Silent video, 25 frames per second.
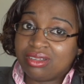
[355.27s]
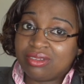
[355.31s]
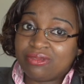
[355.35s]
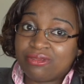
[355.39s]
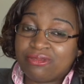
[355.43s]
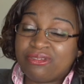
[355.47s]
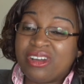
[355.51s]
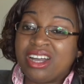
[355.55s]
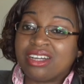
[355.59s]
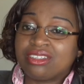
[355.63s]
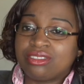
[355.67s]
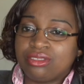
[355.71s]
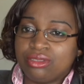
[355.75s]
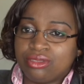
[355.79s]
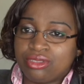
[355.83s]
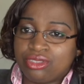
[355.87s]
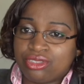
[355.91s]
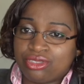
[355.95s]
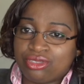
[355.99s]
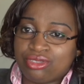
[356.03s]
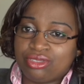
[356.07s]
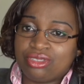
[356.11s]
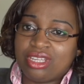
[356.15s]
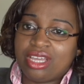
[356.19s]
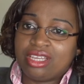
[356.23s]
factors,
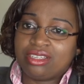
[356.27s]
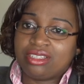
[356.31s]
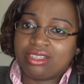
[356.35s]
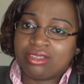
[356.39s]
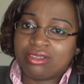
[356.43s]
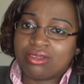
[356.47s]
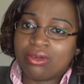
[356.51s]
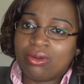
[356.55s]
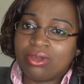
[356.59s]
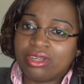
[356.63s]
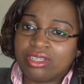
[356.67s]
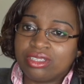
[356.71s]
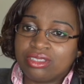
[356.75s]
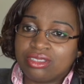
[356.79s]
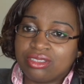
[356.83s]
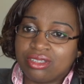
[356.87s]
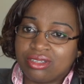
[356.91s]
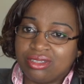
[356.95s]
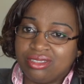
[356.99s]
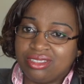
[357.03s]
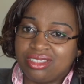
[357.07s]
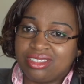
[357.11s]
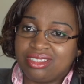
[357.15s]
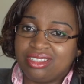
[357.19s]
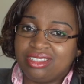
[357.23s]
should I call it, to
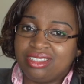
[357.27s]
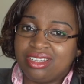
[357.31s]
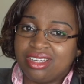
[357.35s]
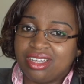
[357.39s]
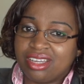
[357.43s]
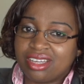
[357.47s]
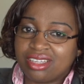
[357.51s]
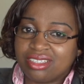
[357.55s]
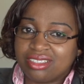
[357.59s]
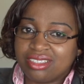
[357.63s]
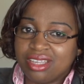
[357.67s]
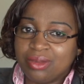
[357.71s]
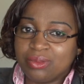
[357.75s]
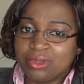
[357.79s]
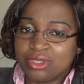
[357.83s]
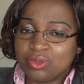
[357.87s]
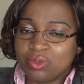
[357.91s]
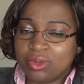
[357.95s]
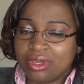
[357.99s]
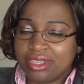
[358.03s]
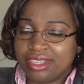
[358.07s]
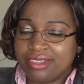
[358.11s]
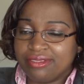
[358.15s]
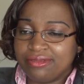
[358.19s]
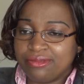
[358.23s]
consider because I was
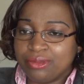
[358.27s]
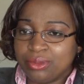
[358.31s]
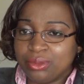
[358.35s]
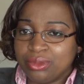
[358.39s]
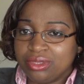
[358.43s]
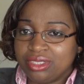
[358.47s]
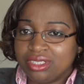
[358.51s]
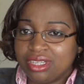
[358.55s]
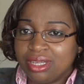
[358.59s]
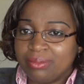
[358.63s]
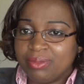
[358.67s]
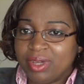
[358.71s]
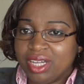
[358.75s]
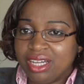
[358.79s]
working full time.